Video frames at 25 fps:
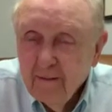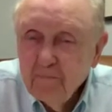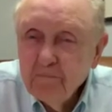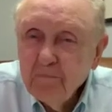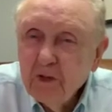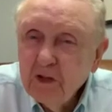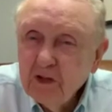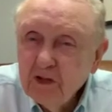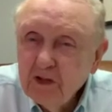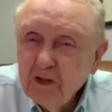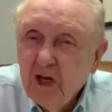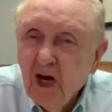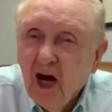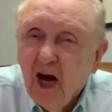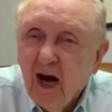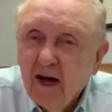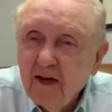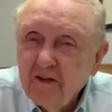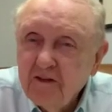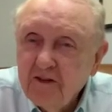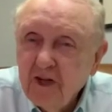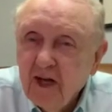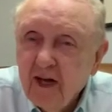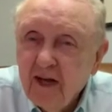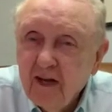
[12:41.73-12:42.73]
But
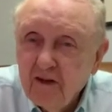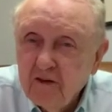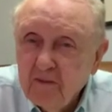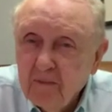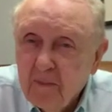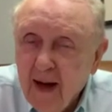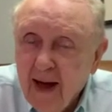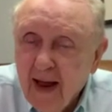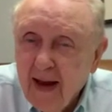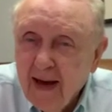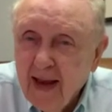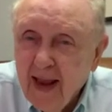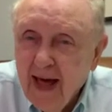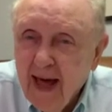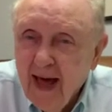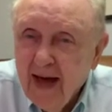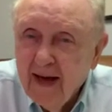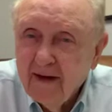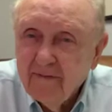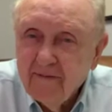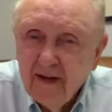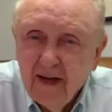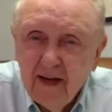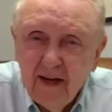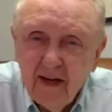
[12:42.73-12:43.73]
God changed my
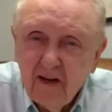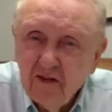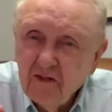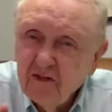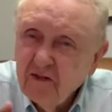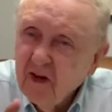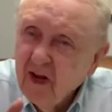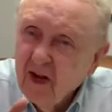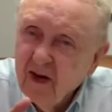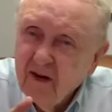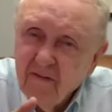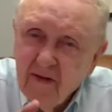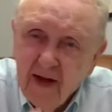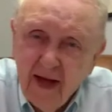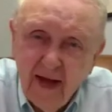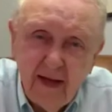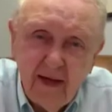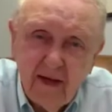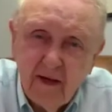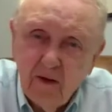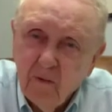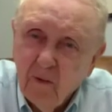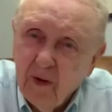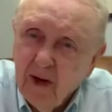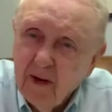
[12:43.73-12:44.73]
life. And instead of
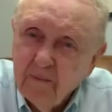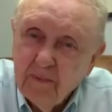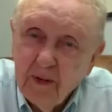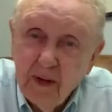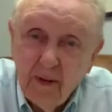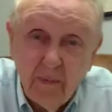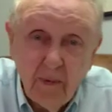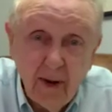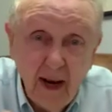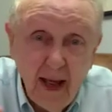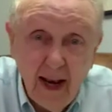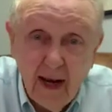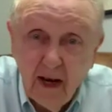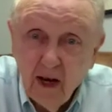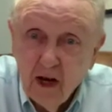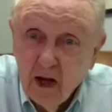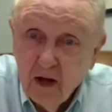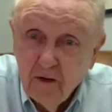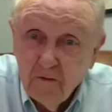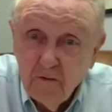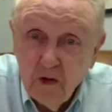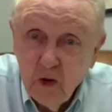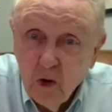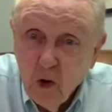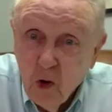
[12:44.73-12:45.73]
hating white people, I
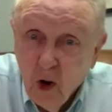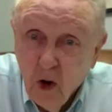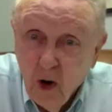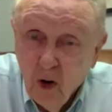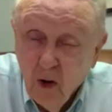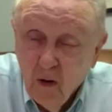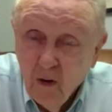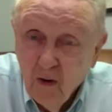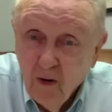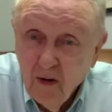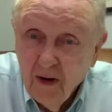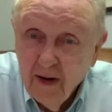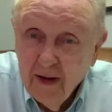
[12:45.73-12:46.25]
love you all.